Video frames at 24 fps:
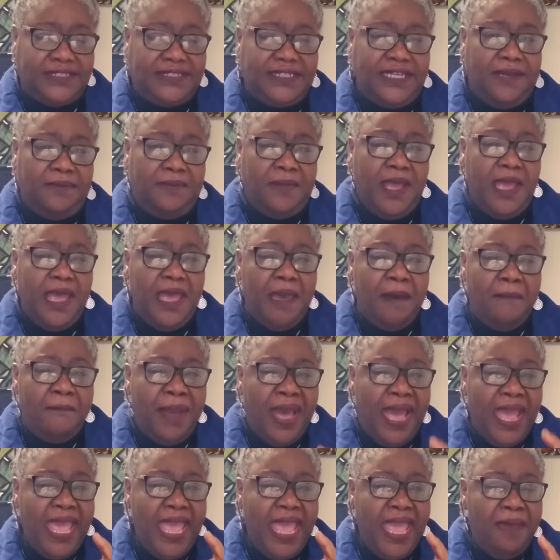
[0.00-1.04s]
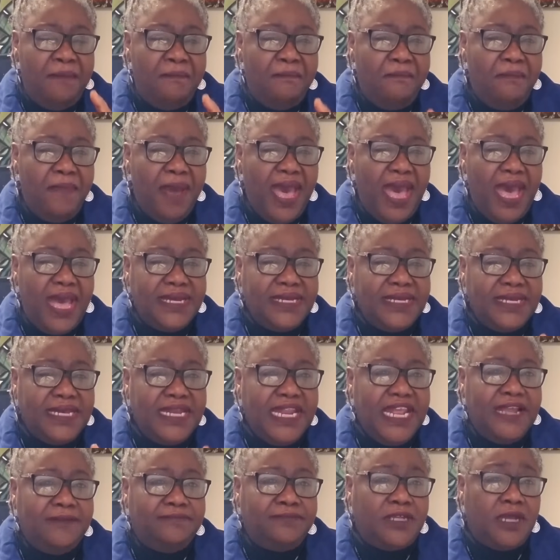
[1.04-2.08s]
system by a
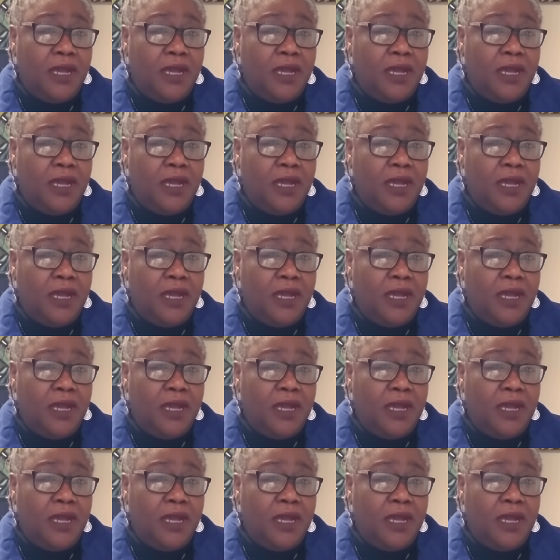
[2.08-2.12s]
man